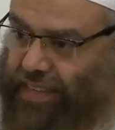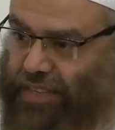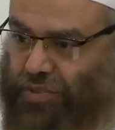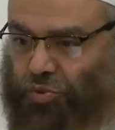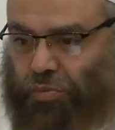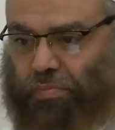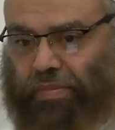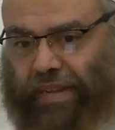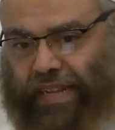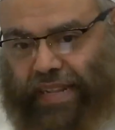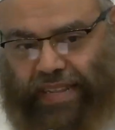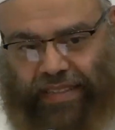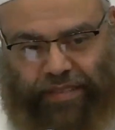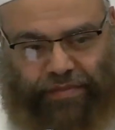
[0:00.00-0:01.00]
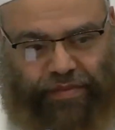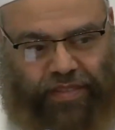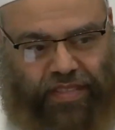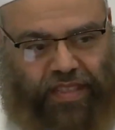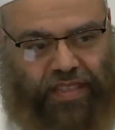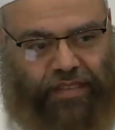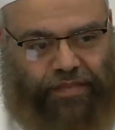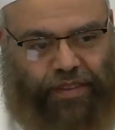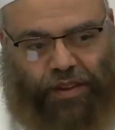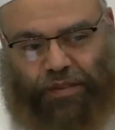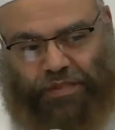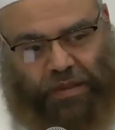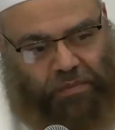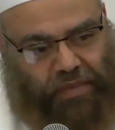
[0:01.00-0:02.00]
is completely different than the
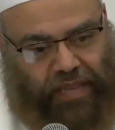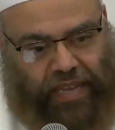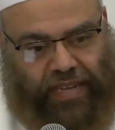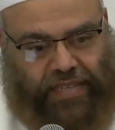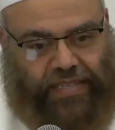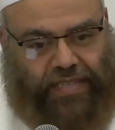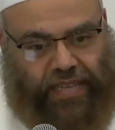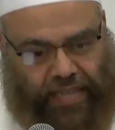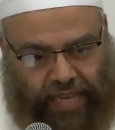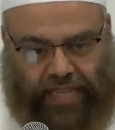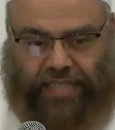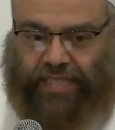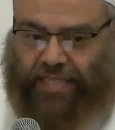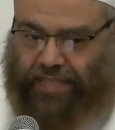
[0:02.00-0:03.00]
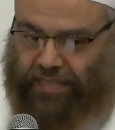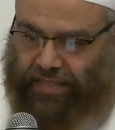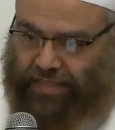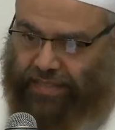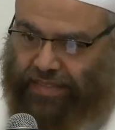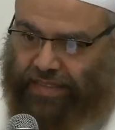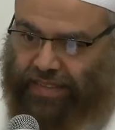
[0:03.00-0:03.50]
feel of something else. Yes.